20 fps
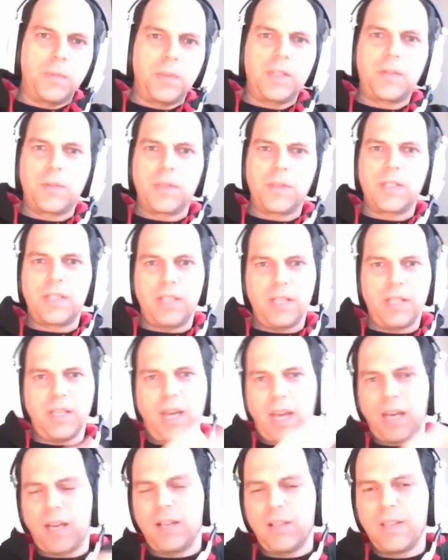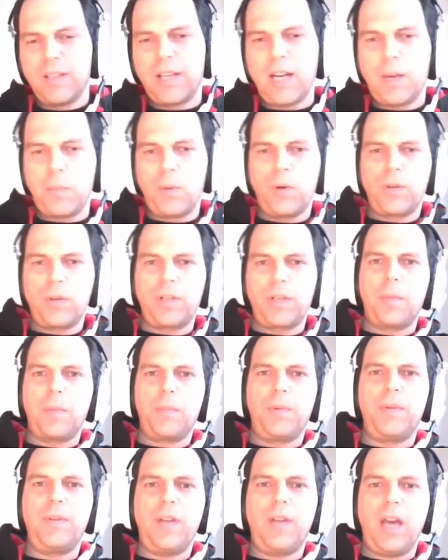which was the angle that i brought up